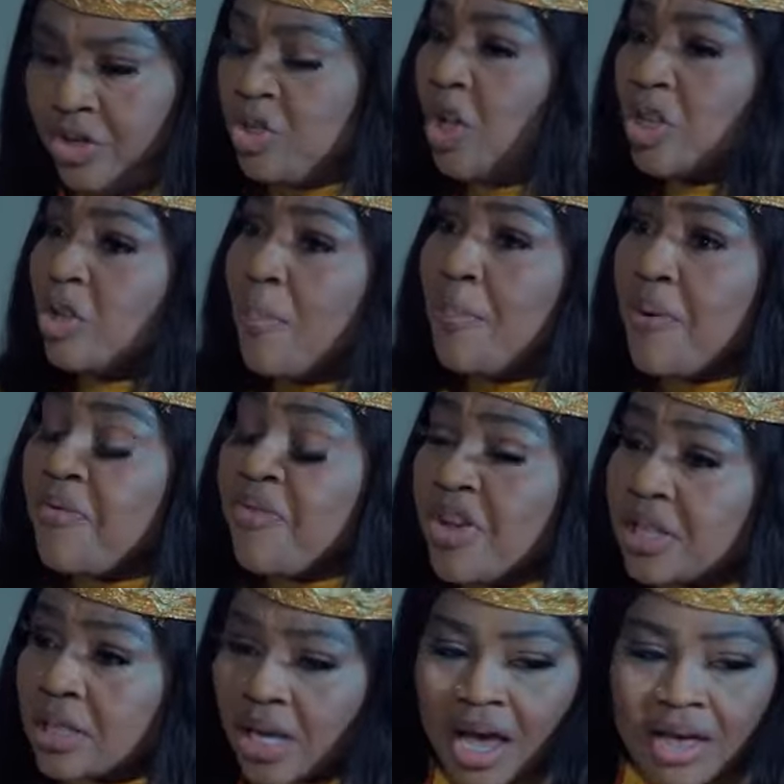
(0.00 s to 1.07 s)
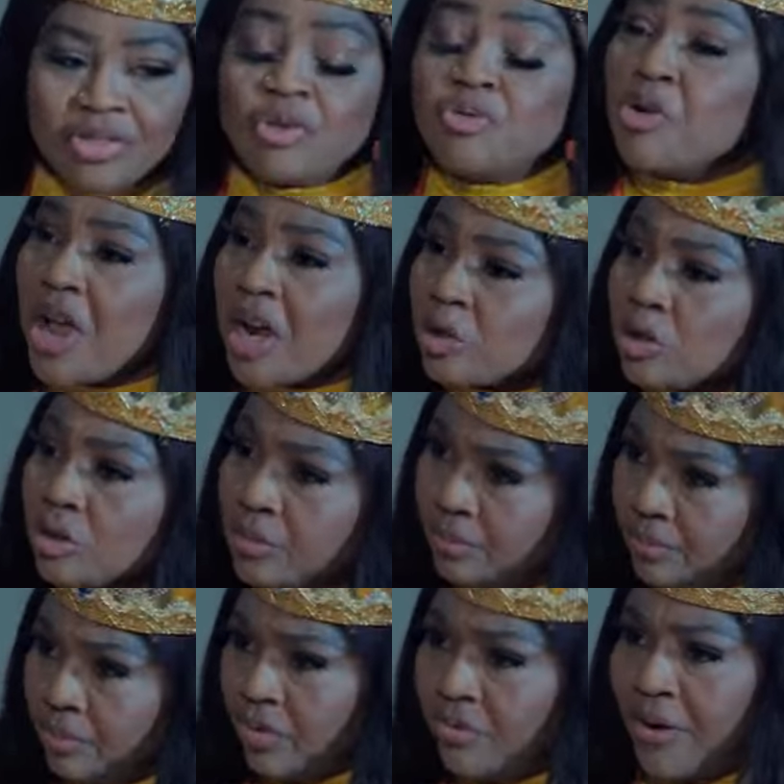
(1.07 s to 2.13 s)
She does not befit the
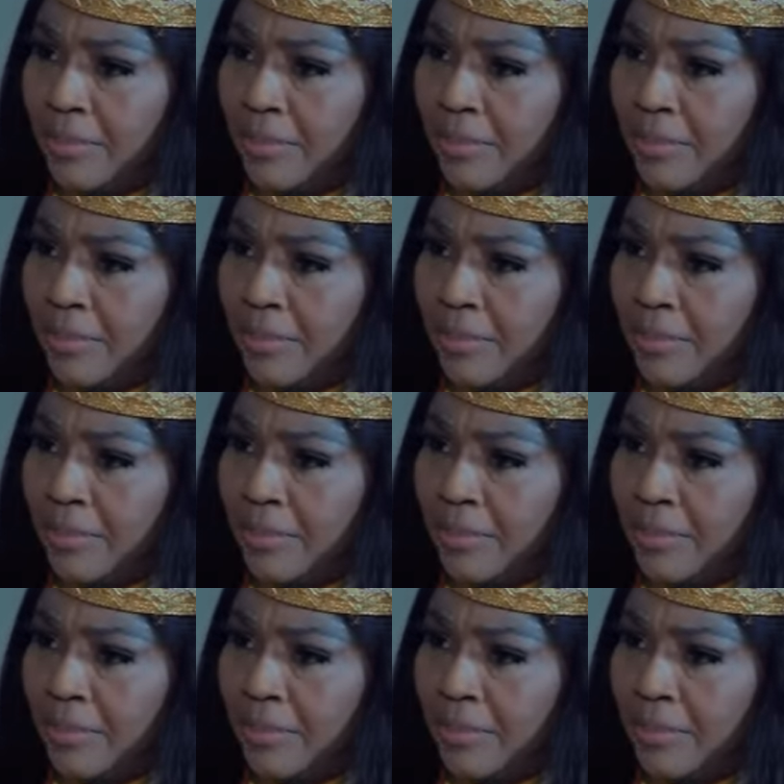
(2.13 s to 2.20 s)
real